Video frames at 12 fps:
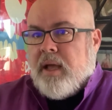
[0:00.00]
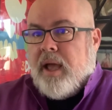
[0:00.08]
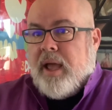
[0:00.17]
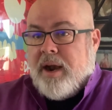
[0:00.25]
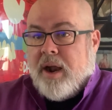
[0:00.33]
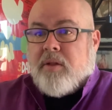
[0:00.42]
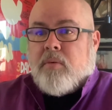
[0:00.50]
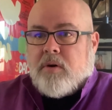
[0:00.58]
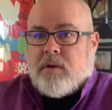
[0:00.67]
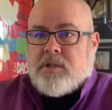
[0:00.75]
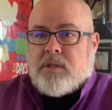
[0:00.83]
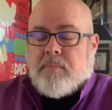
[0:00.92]
In other
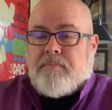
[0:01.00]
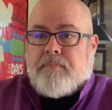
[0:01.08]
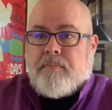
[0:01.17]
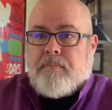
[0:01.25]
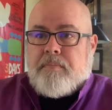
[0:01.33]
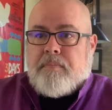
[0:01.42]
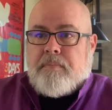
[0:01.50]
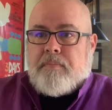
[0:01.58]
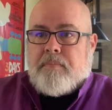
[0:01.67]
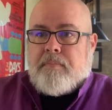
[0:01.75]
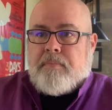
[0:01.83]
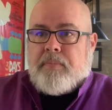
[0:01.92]
words,
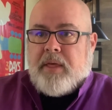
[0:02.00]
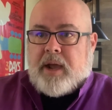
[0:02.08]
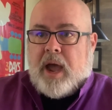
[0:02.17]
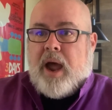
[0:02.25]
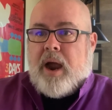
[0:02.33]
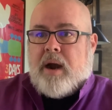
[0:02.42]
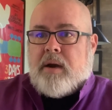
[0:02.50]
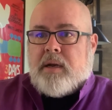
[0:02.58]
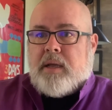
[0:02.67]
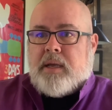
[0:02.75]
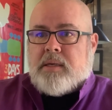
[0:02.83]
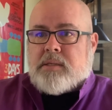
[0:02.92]
the card
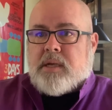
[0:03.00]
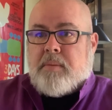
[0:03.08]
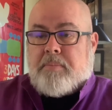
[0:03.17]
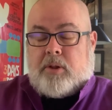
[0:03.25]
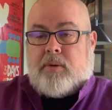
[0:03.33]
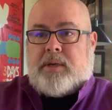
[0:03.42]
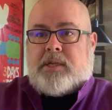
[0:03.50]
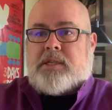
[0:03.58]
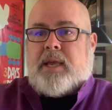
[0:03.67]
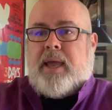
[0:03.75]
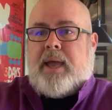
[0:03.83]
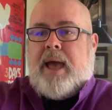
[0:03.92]
is an employee
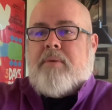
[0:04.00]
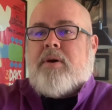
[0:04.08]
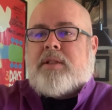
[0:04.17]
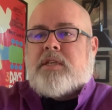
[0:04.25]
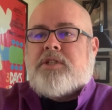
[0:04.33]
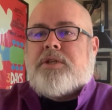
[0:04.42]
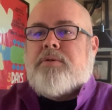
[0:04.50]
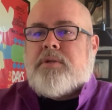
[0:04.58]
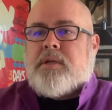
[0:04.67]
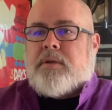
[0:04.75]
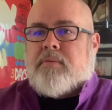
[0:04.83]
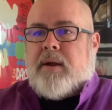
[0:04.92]
saying, I want this
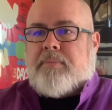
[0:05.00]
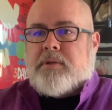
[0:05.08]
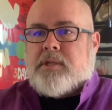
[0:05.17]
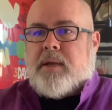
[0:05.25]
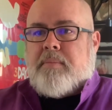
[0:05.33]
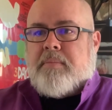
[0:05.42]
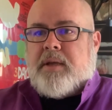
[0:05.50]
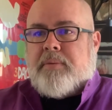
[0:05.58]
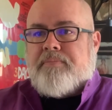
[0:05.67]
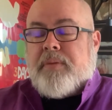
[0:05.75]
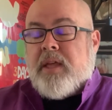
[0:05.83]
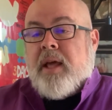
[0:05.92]
union to represent me.
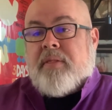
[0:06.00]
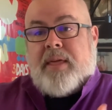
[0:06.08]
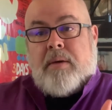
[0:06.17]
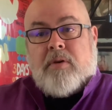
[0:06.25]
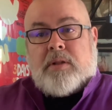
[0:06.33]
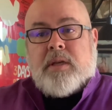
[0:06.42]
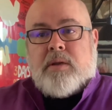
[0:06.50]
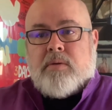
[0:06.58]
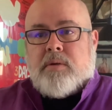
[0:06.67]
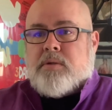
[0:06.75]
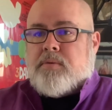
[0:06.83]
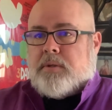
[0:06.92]
Then what the
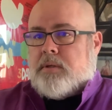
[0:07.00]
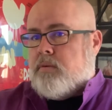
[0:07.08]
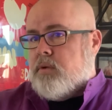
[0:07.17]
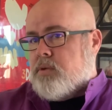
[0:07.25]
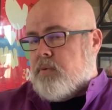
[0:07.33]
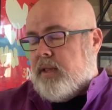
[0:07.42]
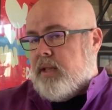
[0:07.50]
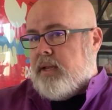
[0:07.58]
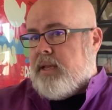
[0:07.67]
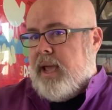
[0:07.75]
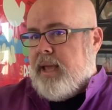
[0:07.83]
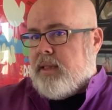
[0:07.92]
unions will do is when they
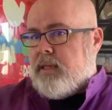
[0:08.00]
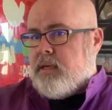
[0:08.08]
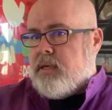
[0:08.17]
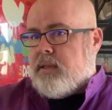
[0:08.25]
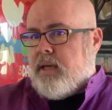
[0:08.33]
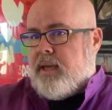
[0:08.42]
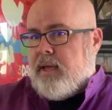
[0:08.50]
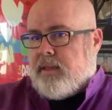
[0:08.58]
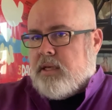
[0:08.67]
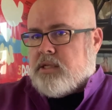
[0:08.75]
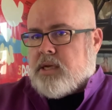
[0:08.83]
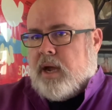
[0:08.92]
get
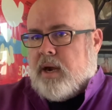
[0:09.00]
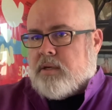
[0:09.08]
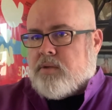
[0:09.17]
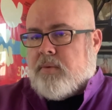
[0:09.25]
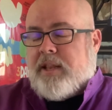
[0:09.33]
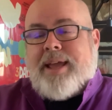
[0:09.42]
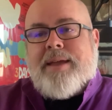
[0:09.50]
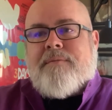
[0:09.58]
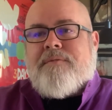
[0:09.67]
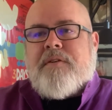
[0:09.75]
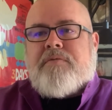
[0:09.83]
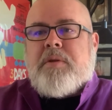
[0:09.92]
these cards, when they get
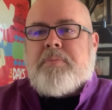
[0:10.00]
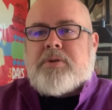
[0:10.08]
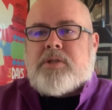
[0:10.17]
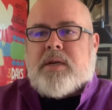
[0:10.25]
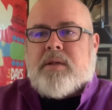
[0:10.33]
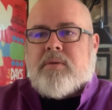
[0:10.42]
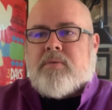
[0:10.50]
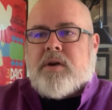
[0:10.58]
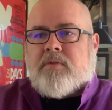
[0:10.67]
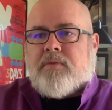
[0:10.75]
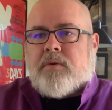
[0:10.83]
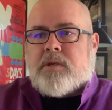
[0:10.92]
50% of the
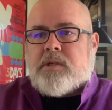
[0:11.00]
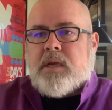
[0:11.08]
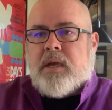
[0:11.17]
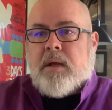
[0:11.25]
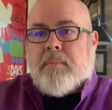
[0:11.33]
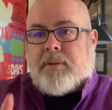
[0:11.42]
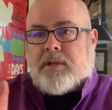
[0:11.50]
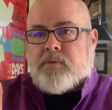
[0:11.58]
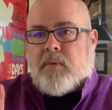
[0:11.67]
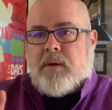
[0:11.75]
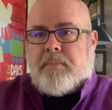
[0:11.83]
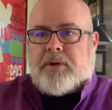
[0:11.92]
workforce plus
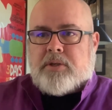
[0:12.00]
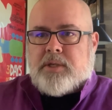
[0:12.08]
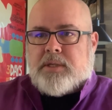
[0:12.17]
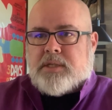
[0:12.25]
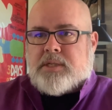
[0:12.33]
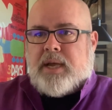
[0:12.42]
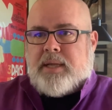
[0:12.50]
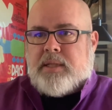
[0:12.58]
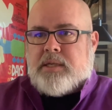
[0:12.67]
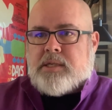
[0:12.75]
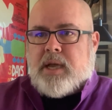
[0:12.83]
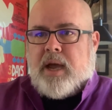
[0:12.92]
one person to sign
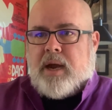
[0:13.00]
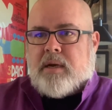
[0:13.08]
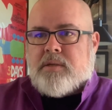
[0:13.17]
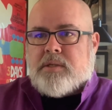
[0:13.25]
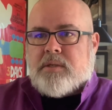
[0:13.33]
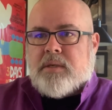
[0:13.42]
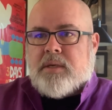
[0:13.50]
these cards,